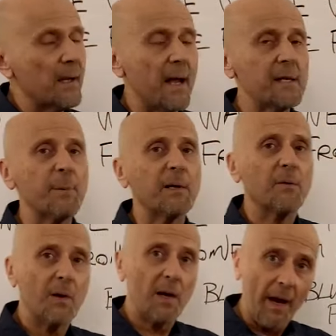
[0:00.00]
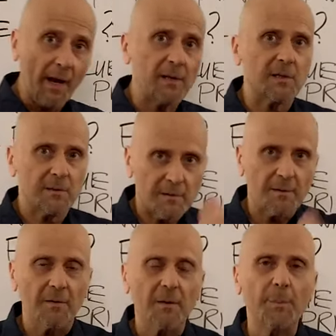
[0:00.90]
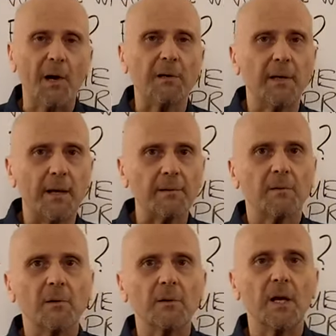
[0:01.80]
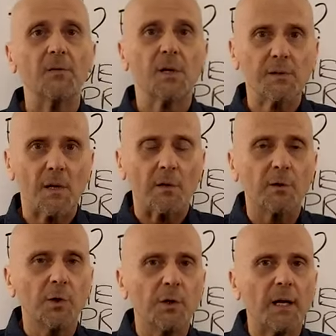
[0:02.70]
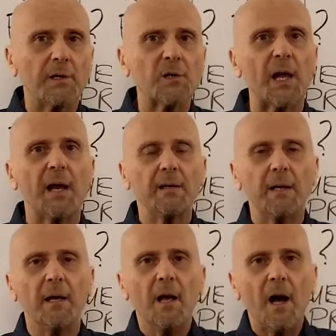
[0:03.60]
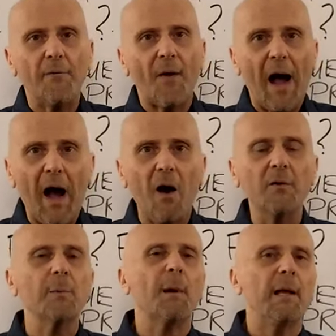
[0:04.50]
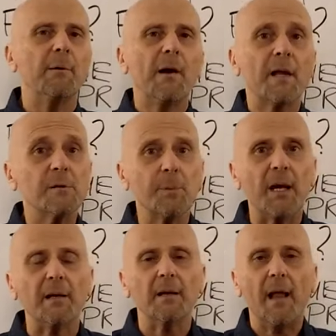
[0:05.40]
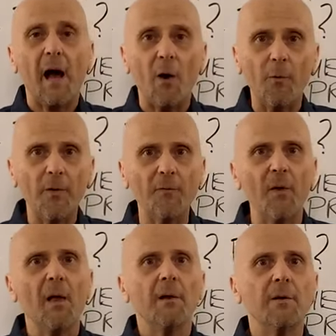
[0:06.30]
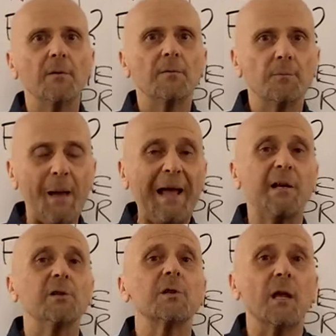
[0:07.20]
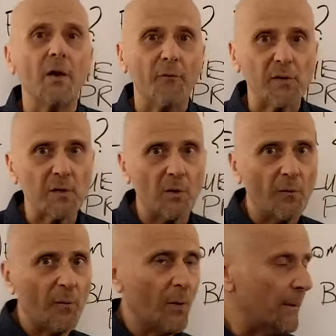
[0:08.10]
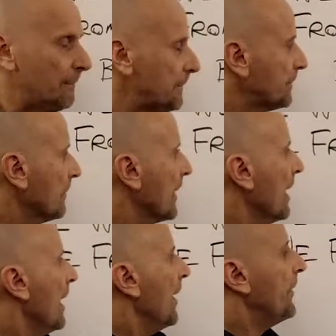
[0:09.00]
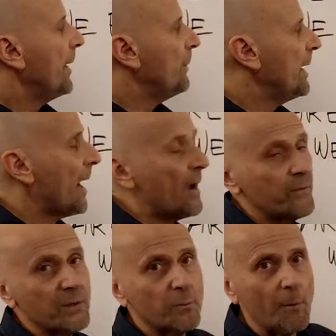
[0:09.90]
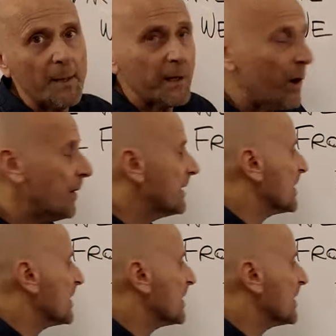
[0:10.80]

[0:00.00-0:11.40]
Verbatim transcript: aspect of it is the part that gives us a good understanding of how the playground has been and how we've eh, managed in a physical form. Then we have the, what we call